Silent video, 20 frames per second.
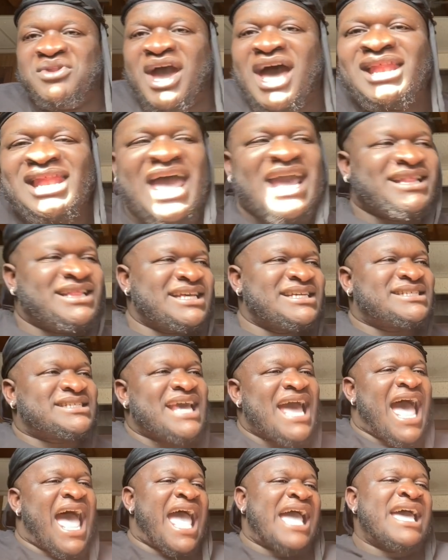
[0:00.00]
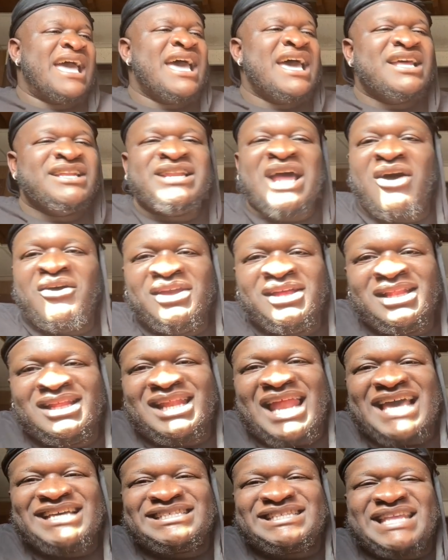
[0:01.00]
I like this guy. Don't he look
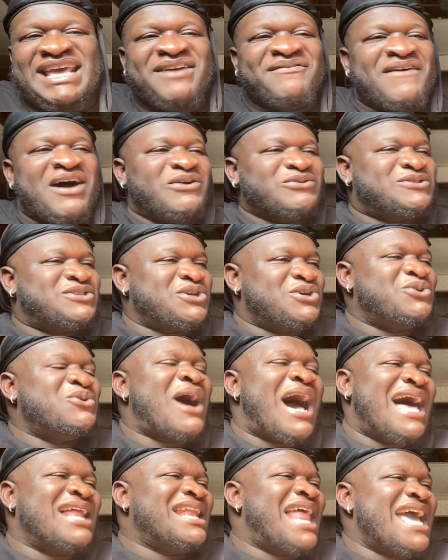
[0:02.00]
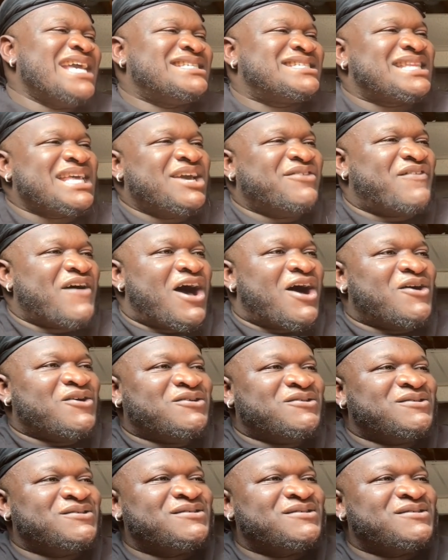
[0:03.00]
like Steve-O, too? I like Steve-O.